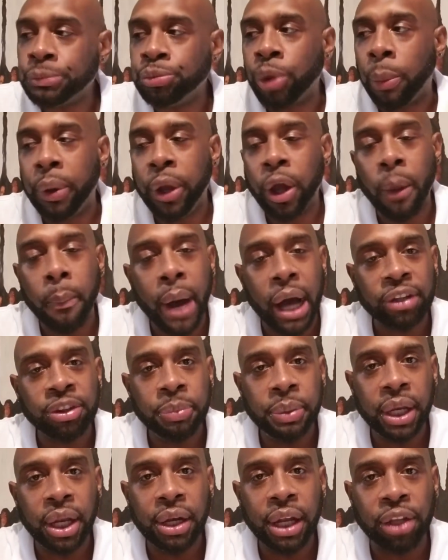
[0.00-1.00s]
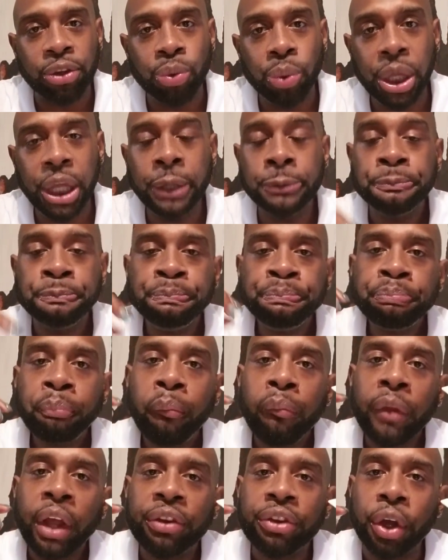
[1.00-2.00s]
The P.O. Box will be there next week,
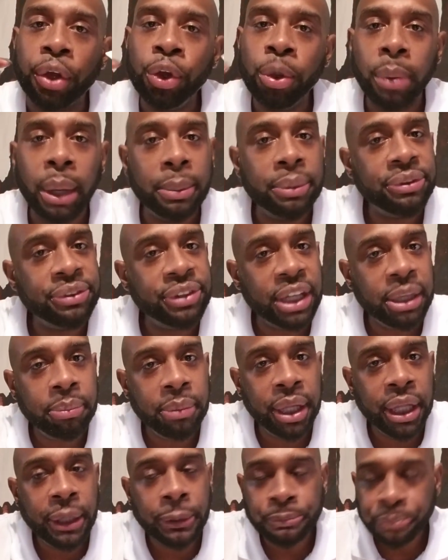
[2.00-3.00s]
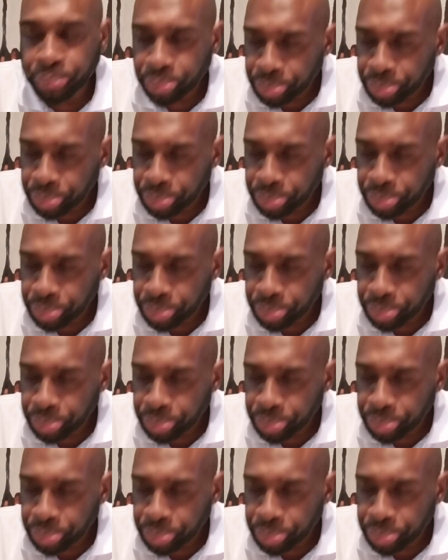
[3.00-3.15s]
so you'll be able to send me